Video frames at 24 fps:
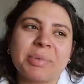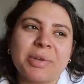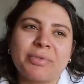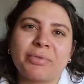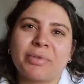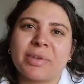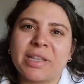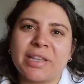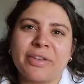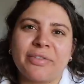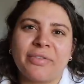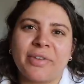been
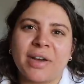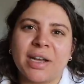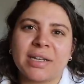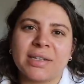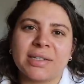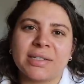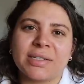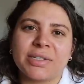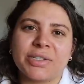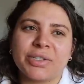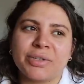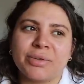really
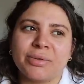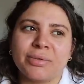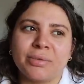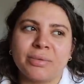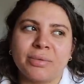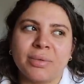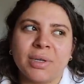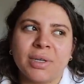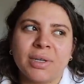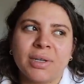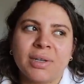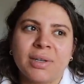fun
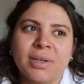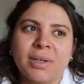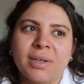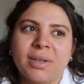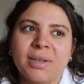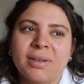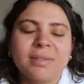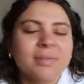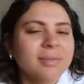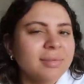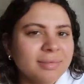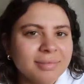to
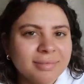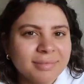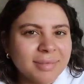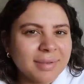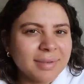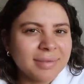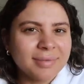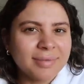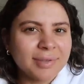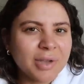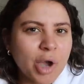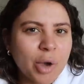
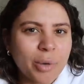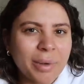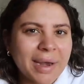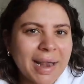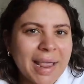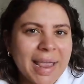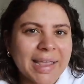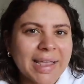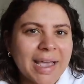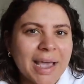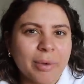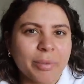go and
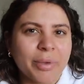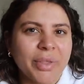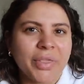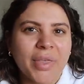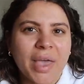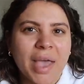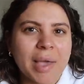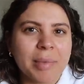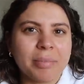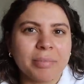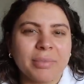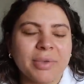hang out with
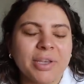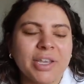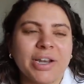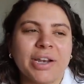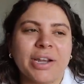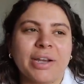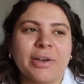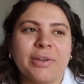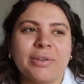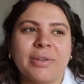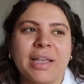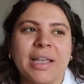them, you
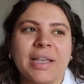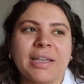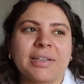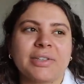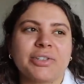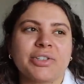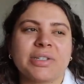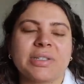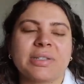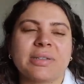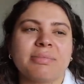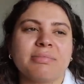know, like
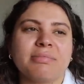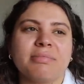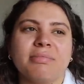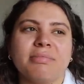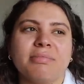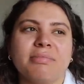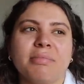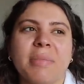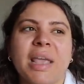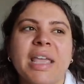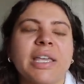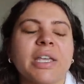just
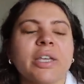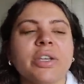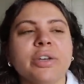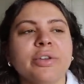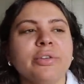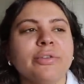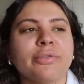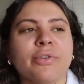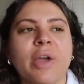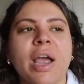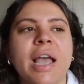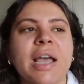making
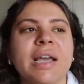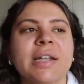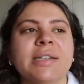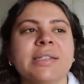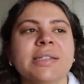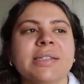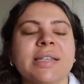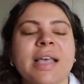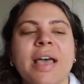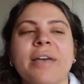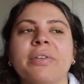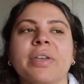new
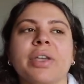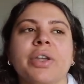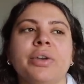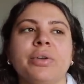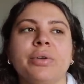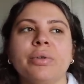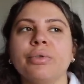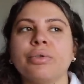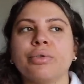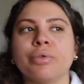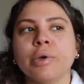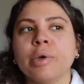friends, having a
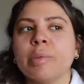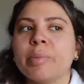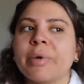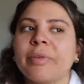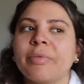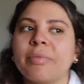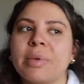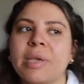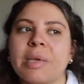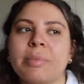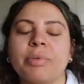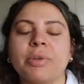new group
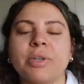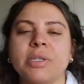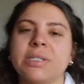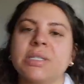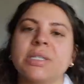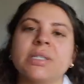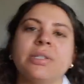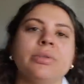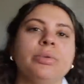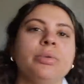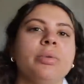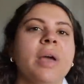of people
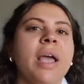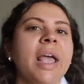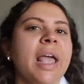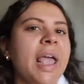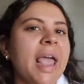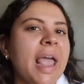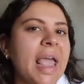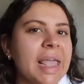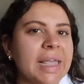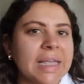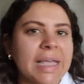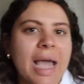to
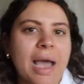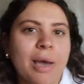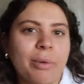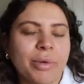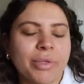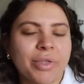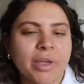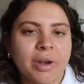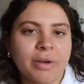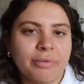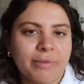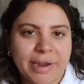hang out
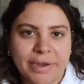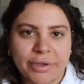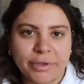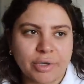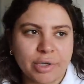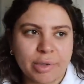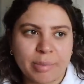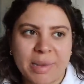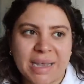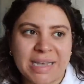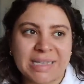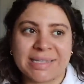with on a
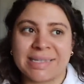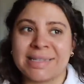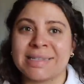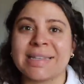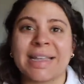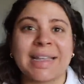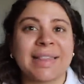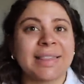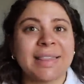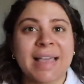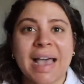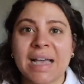regular basis.
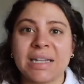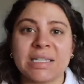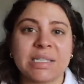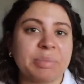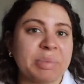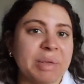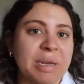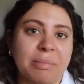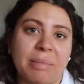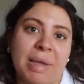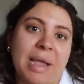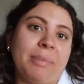Like, that's
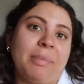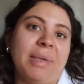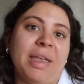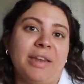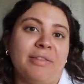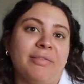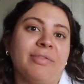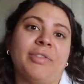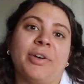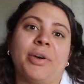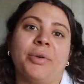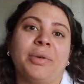been my
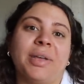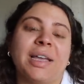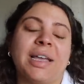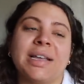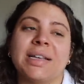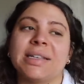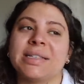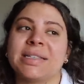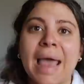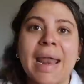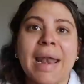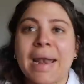main
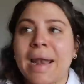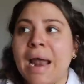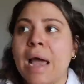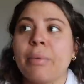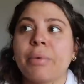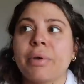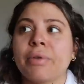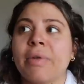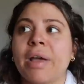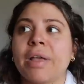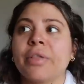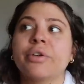focus. And I
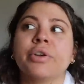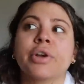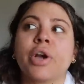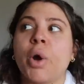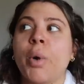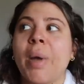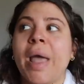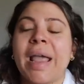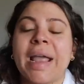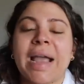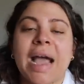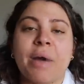would rather go
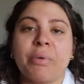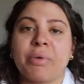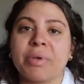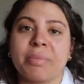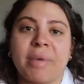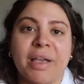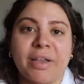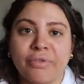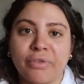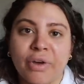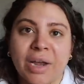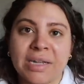hang out with
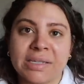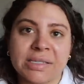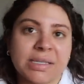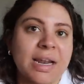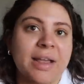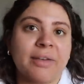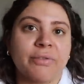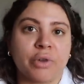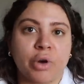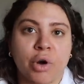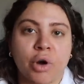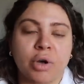my friends and
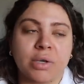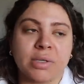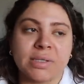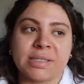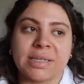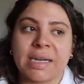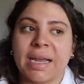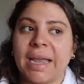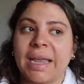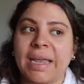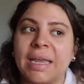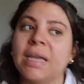have a girls'
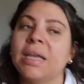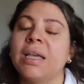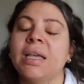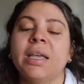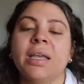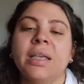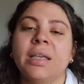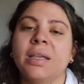night